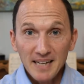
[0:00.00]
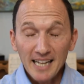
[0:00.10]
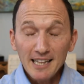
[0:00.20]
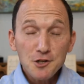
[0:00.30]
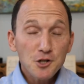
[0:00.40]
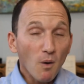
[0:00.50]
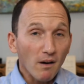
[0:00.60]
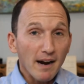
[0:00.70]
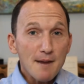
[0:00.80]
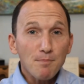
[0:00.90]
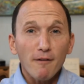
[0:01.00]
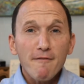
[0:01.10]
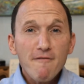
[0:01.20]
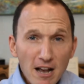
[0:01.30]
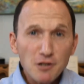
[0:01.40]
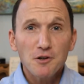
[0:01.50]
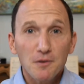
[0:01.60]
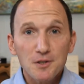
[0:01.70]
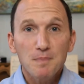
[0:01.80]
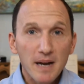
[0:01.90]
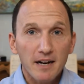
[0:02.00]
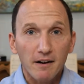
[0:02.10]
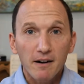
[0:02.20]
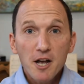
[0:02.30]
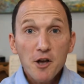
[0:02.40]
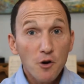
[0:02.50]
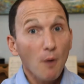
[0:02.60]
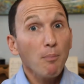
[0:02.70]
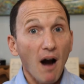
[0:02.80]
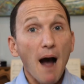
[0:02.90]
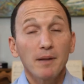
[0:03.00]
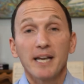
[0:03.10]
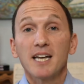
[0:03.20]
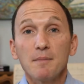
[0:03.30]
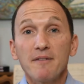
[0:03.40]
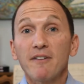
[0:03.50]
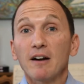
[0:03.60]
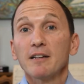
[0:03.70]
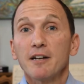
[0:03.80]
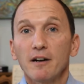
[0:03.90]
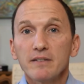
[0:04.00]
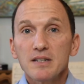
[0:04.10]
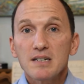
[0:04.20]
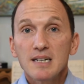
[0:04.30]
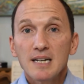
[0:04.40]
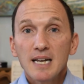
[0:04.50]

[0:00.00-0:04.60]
Unless you are a professional speaker, you're probably going to be fairly nervous.